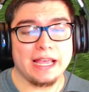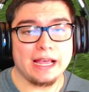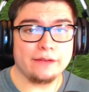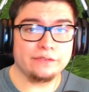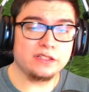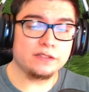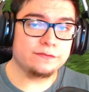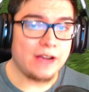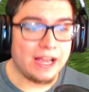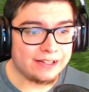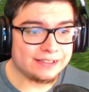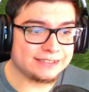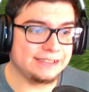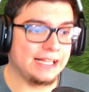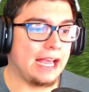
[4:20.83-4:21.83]
we have the
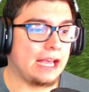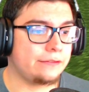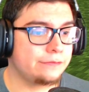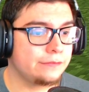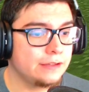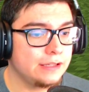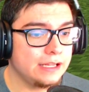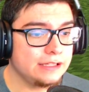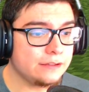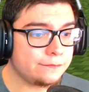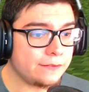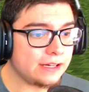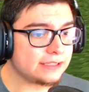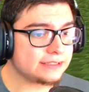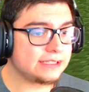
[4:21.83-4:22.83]
Fire Staff. And the
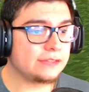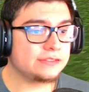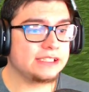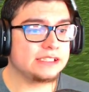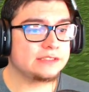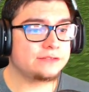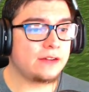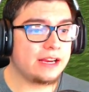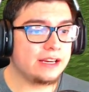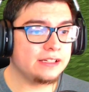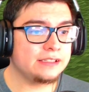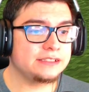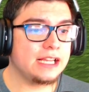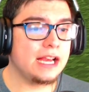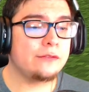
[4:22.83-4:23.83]
Fire Staff says
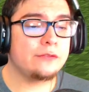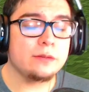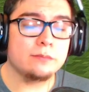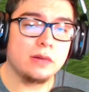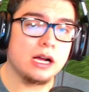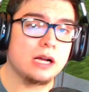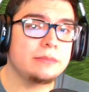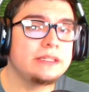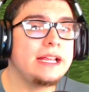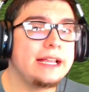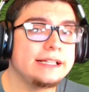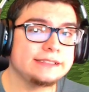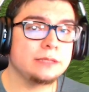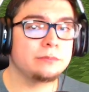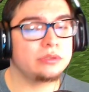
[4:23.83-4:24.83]
fire to every mob in an
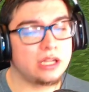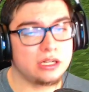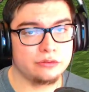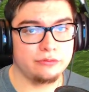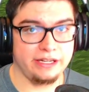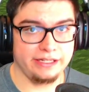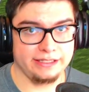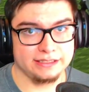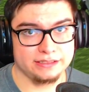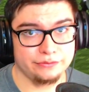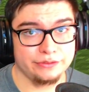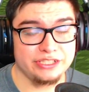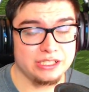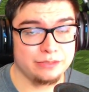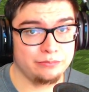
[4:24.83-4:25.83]
18 block
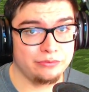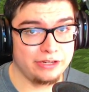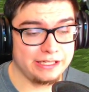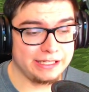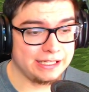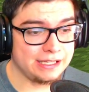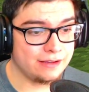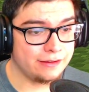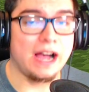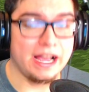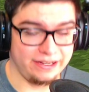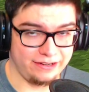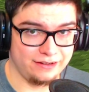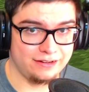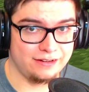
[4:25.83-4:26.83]
radius, which is pretty
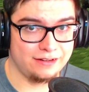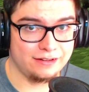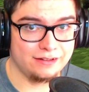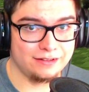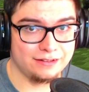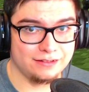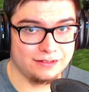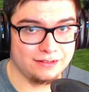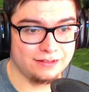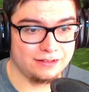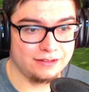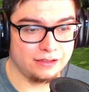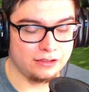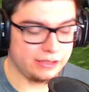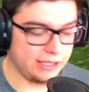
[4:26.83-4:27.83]
fire.
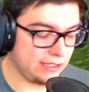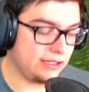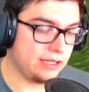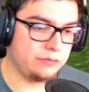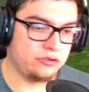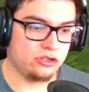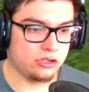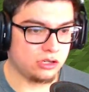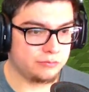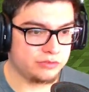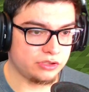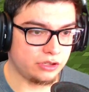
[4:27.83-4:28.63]
Okay, lame joke. I'm